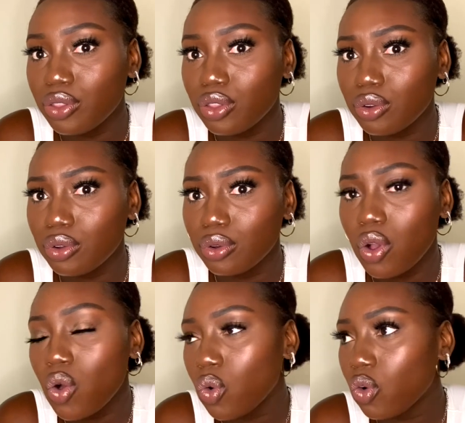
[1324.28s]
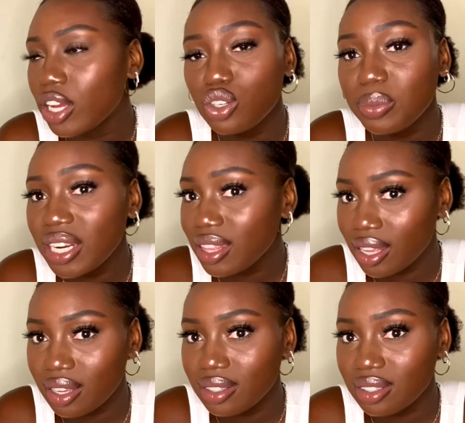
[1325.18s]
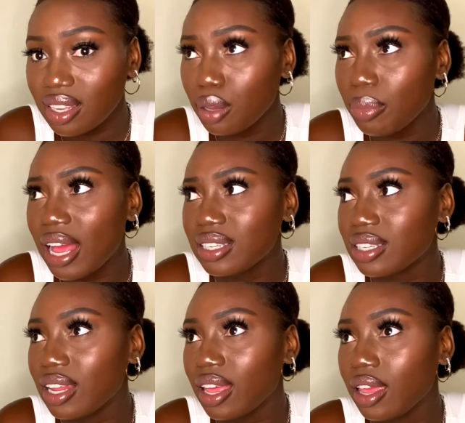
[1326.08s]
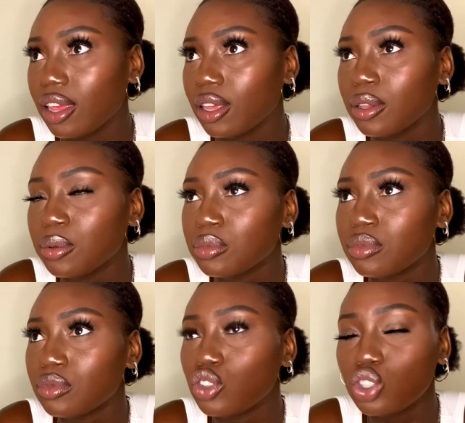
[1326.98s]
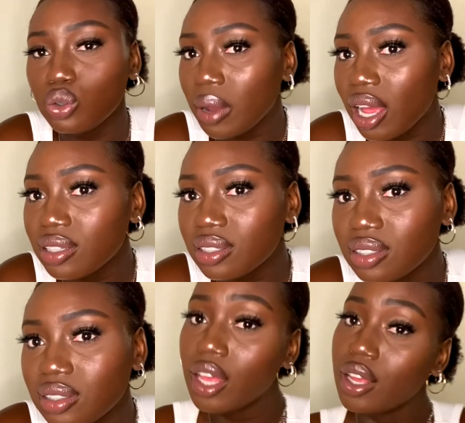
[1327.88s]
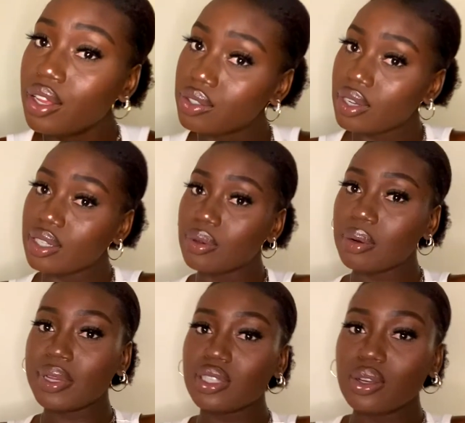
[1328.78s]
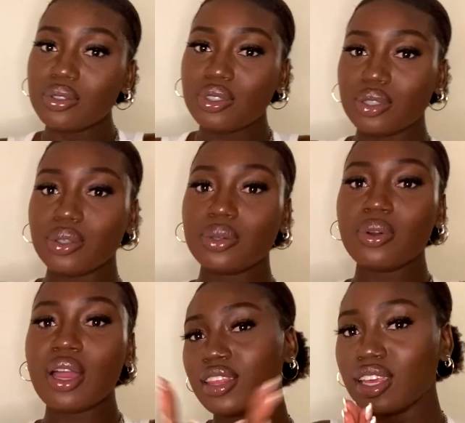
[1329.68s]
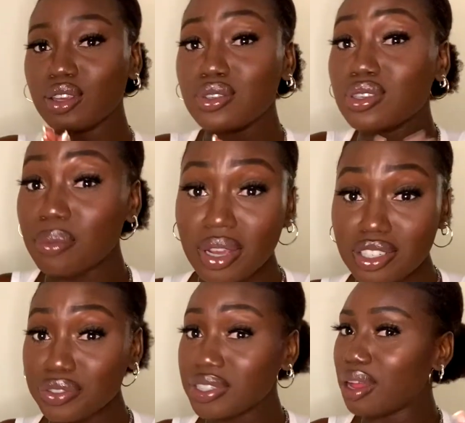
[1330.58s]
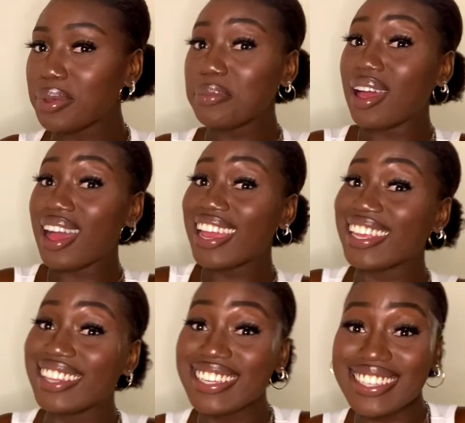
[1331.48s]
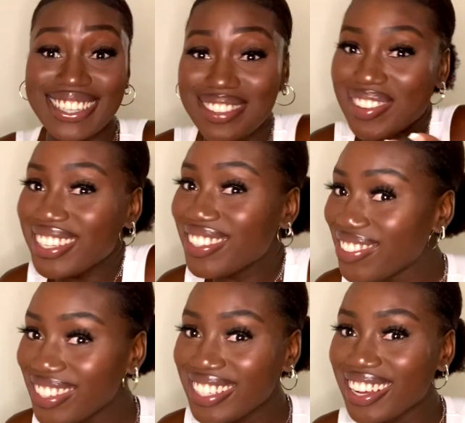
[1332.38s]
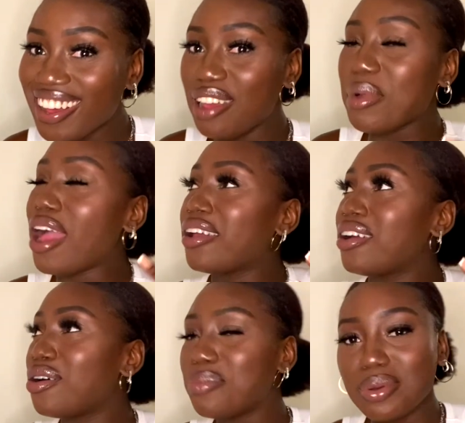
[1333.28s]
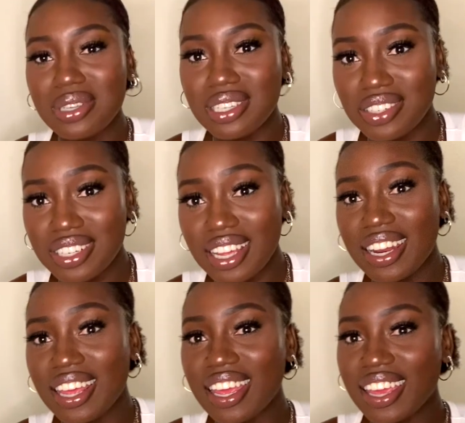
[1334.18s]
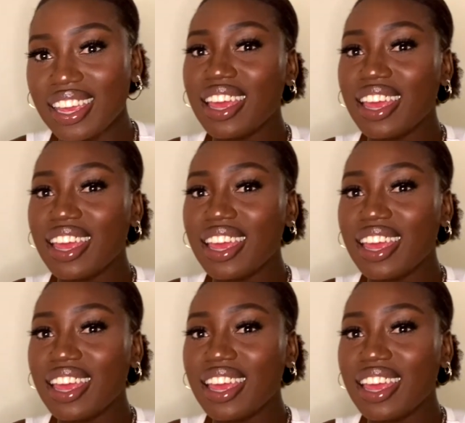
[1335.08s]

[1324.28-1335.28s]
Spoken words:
through way too many things in the past like 2 months. So that's what I'm about to go do. Thank you so much for stopping by and listening to my story time. I hope it was entertaining.